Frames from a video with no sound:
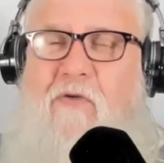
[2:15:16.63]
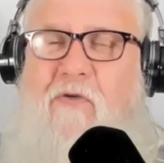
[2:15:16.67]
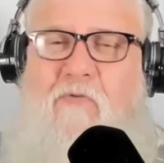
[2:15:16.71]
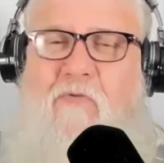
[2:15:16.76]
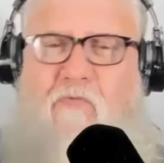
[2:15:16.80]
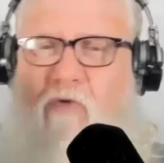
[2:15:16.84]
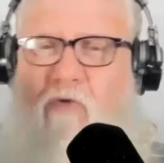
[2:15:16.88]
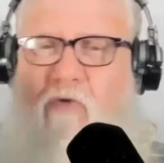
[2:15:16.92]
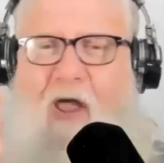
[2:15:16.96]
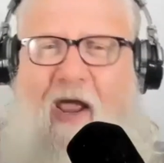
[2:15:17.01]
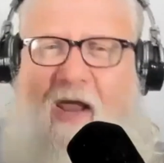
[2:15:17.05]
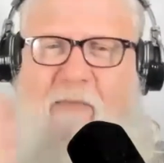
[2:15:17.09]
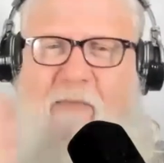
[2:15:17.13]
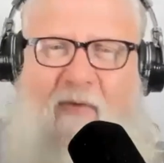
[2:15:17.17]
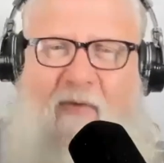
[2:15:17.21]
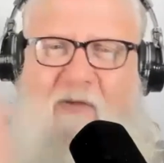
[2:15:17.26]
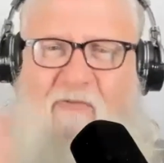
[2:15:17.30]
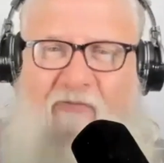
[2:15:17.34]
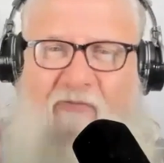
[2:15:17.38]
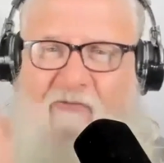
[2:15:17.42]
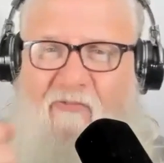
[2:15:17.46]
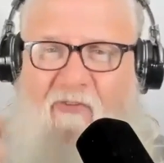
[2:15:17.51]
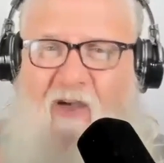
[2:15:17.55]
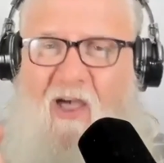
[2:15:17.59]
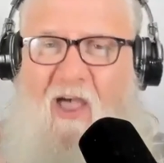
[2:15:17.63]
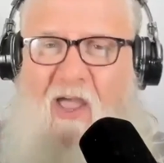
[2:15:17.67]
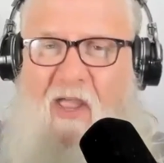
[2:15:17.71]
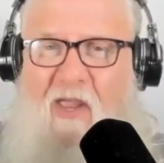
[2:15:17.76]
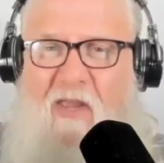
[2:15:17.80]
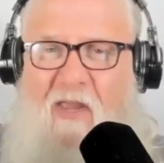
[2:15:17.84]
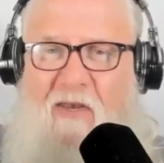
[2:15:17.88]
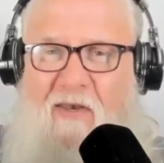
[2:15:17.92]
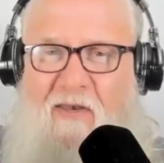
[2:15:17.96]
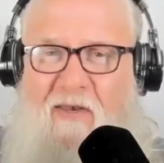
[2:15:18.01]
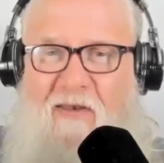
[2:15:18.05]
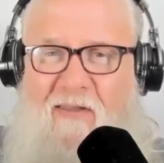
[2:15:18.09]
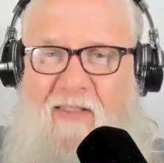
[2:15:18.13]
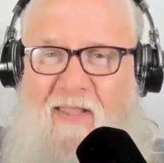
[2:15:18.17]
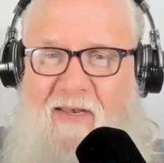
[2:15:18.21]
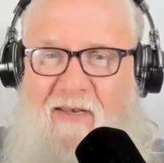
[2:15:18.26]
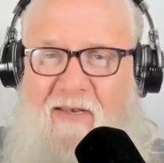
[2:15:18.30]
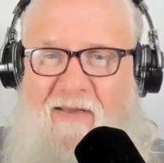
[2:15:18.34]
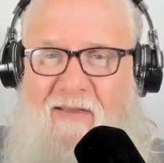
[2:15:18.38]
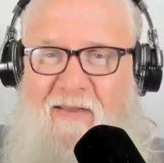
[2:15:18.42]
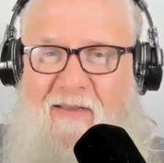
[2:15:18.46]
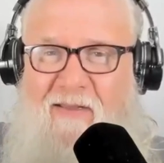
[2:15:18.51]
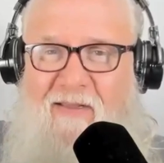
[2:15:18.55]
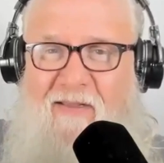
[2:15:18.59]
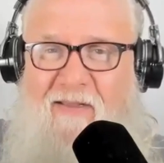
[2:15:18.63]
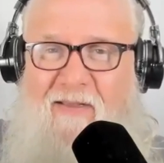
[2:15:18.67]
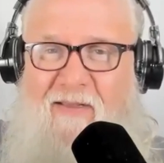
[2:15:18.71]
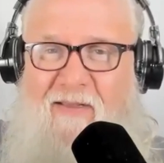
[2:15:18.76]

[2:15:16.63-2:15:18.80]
grind me fine, and then